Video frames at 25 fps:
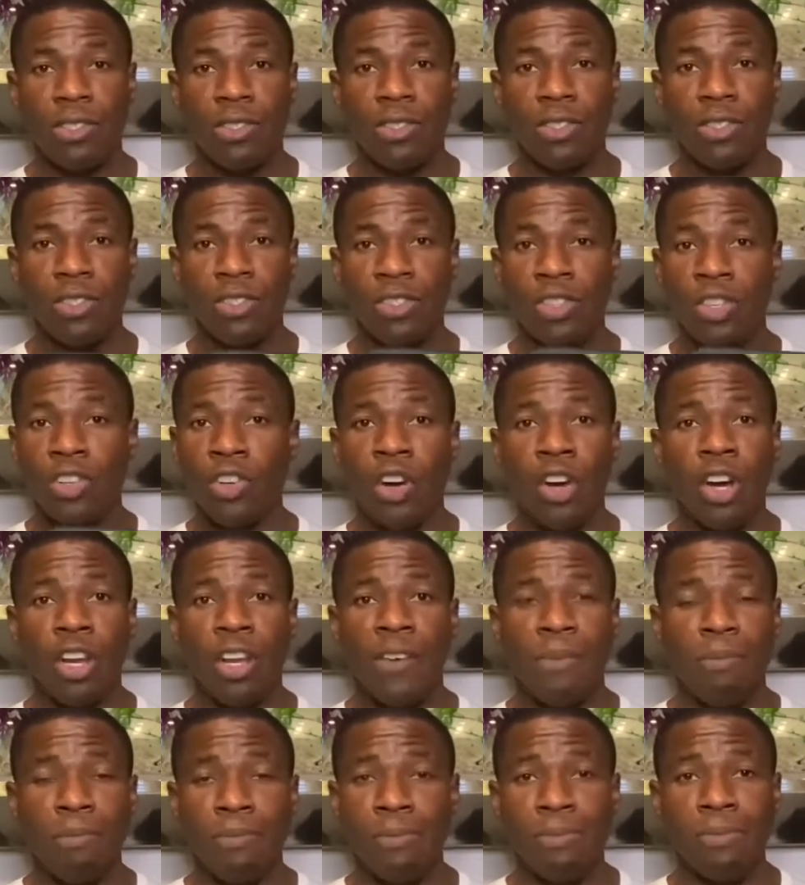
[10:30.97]
you're not going
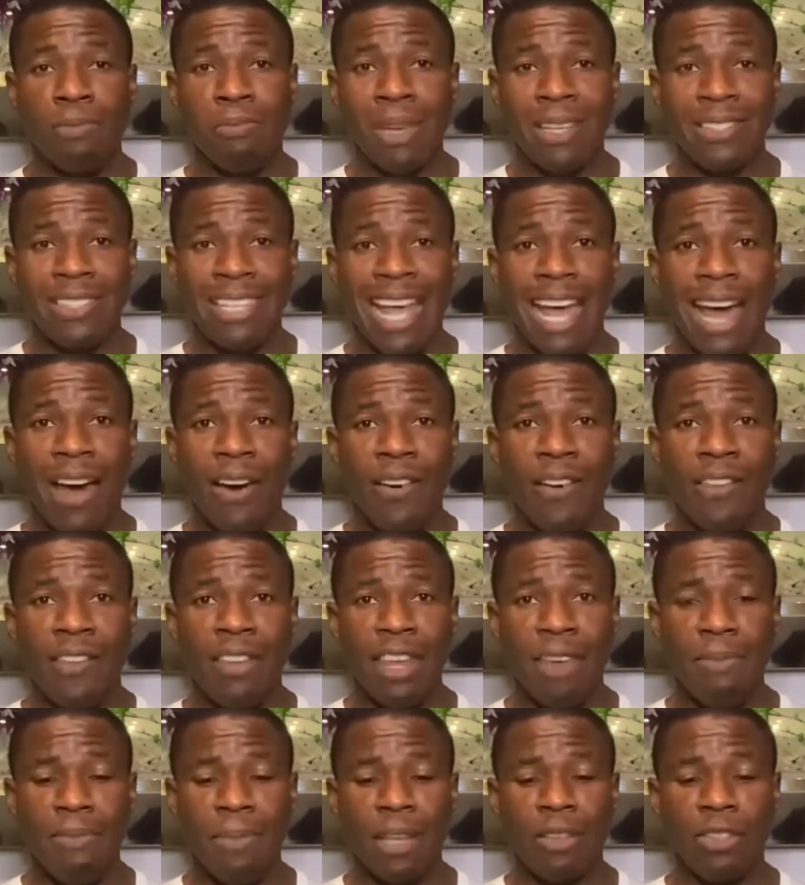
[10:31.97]
to miss out on
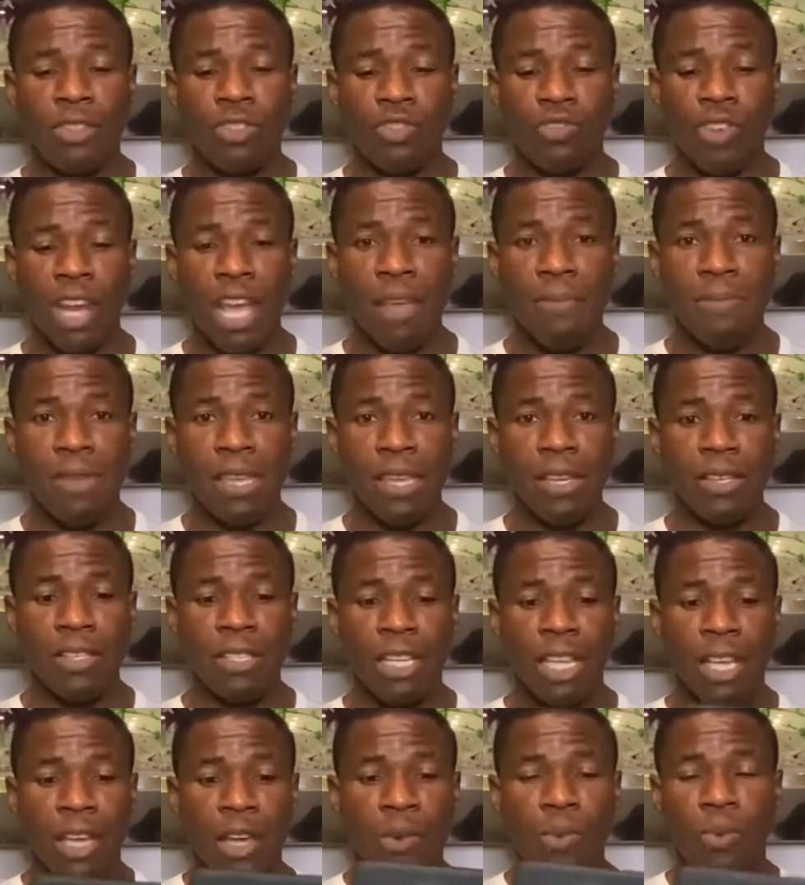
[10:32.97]
it being straight, because
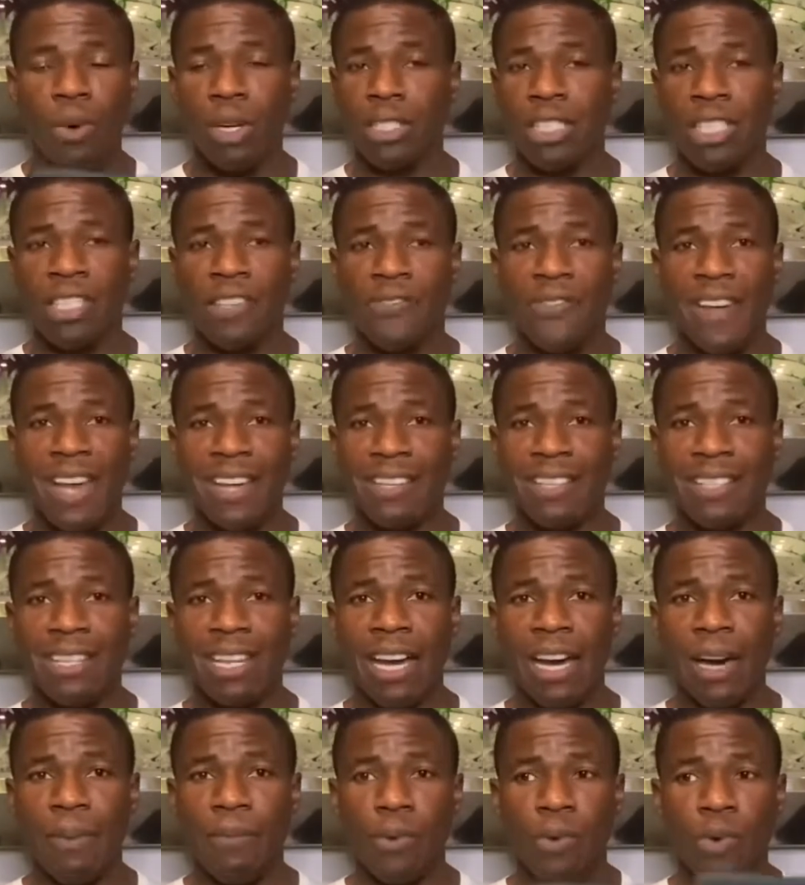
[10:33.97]
once it's fashioned
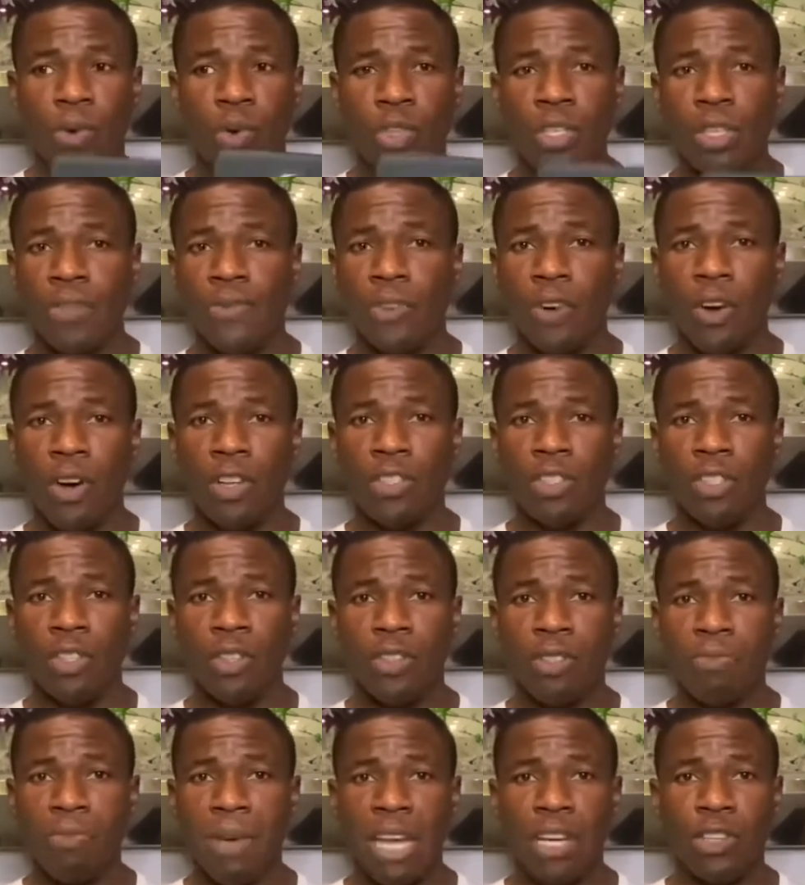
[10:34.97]
up, all you've got to do
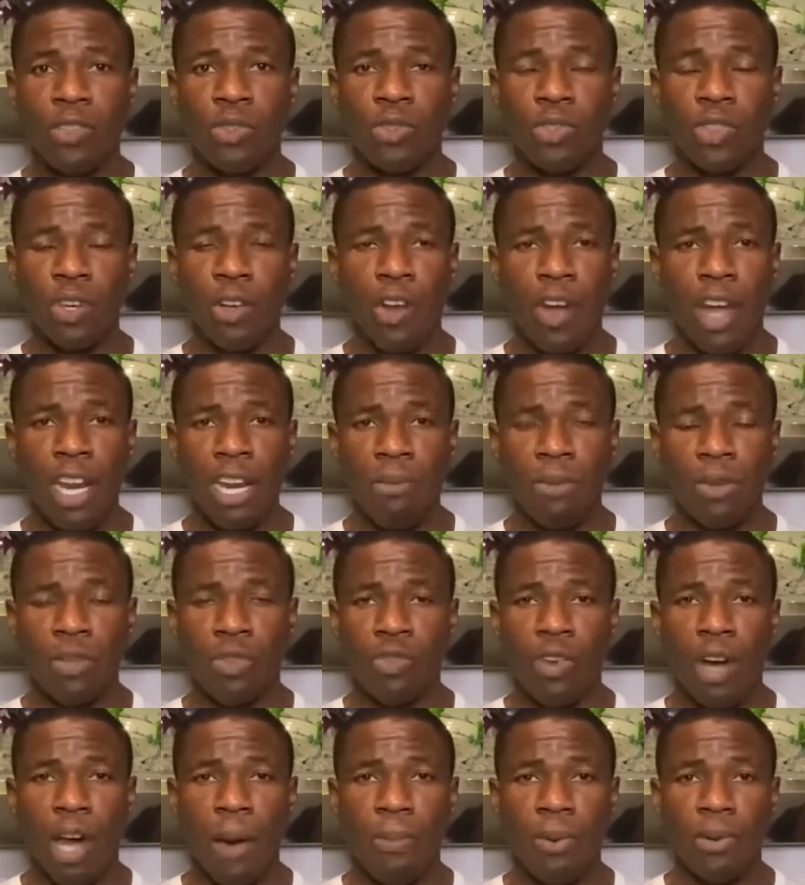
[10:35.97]
is make sure you line up your
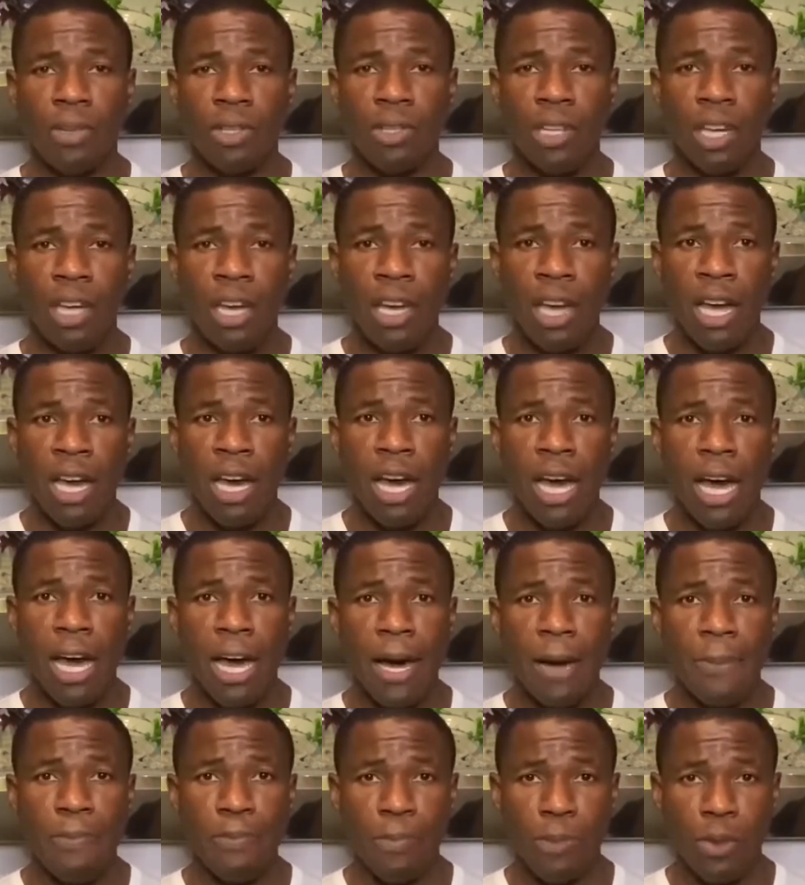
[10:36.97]
tripod
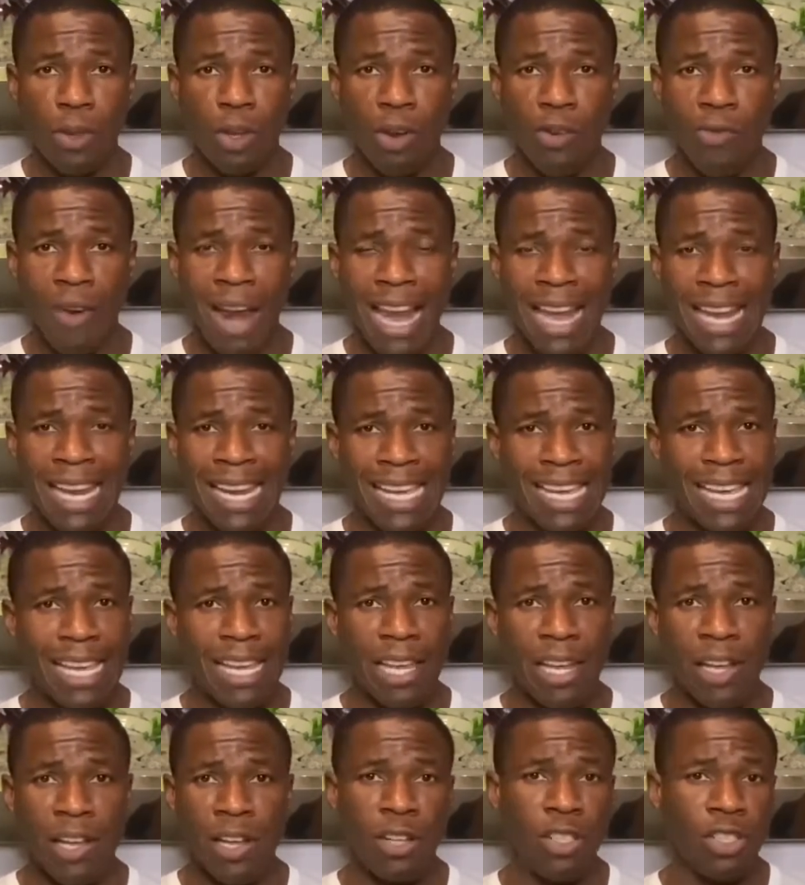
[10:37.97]
correctly,
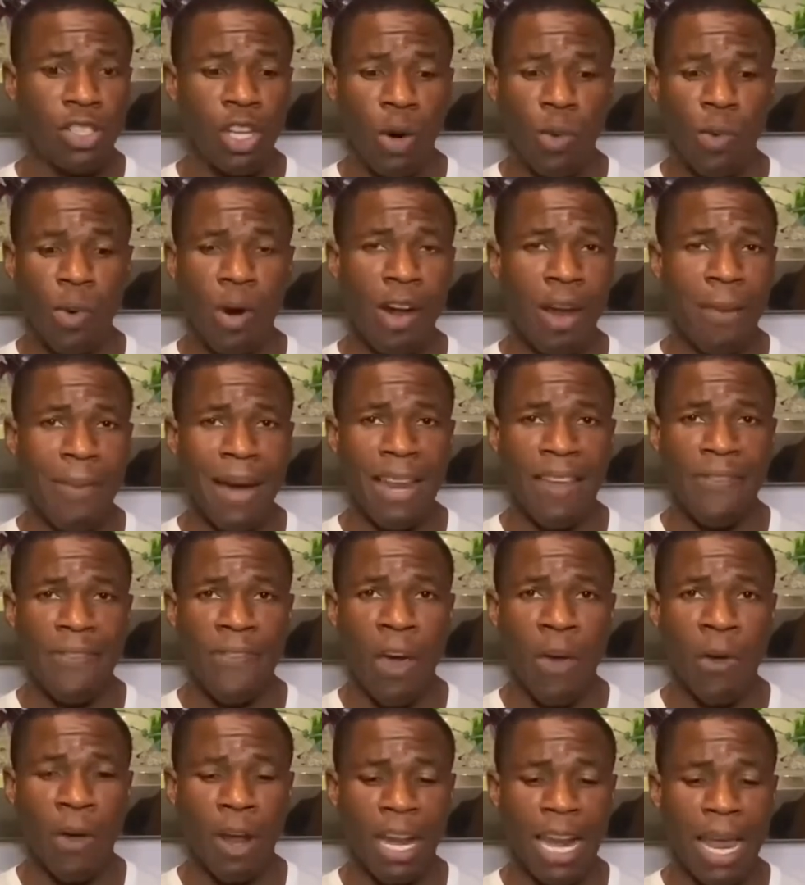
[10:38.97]
not worry about the
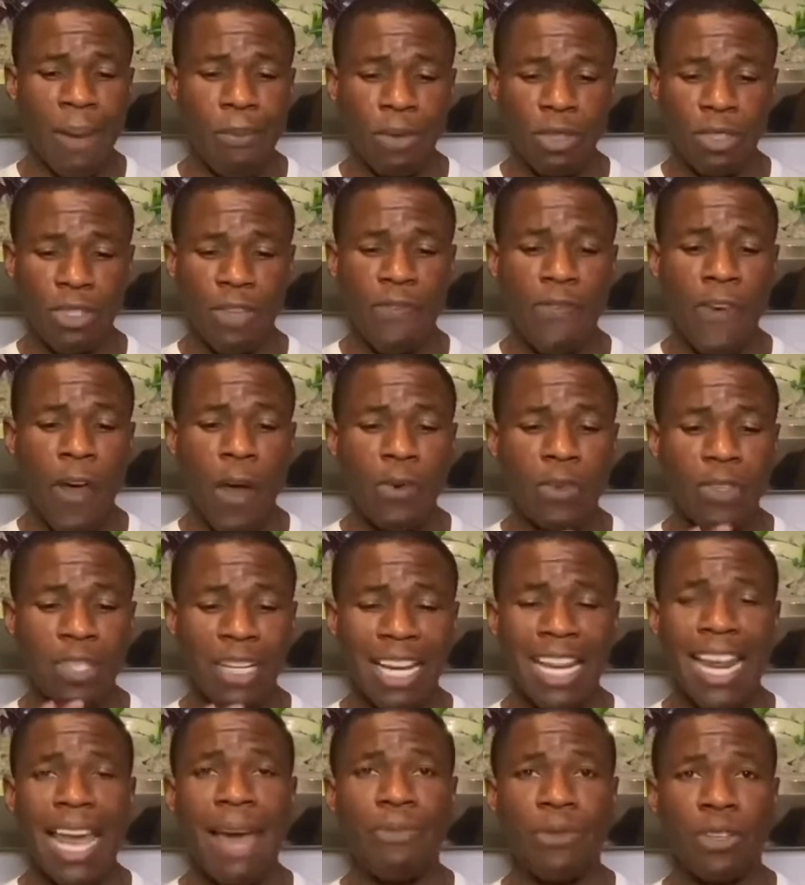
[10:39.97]
phone clamp, because the phone is
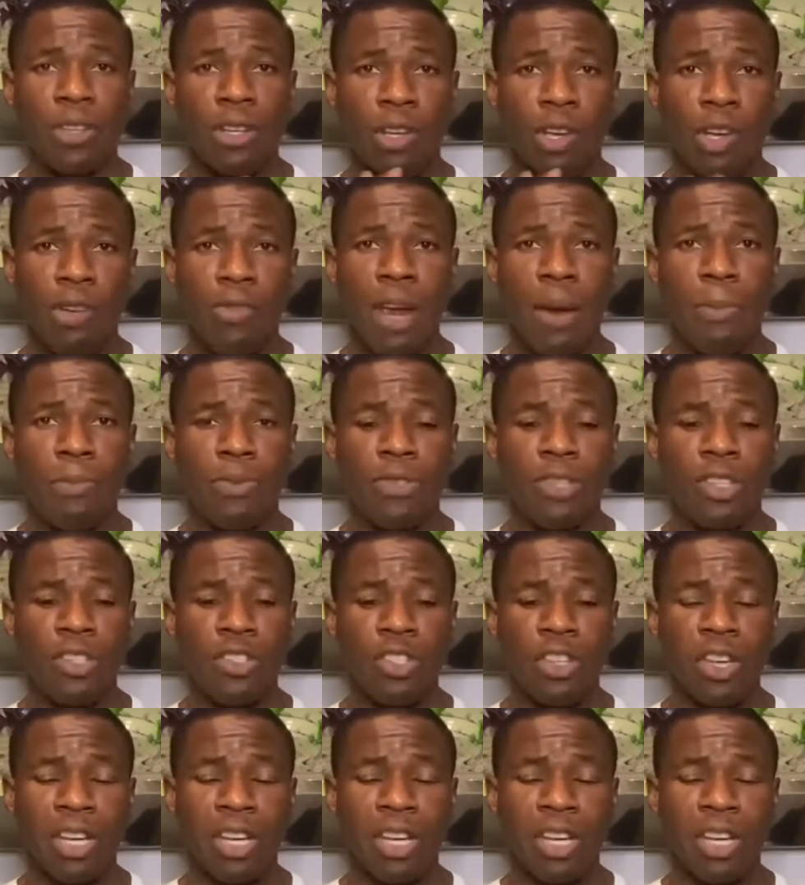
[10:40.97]
clamped in the correct position.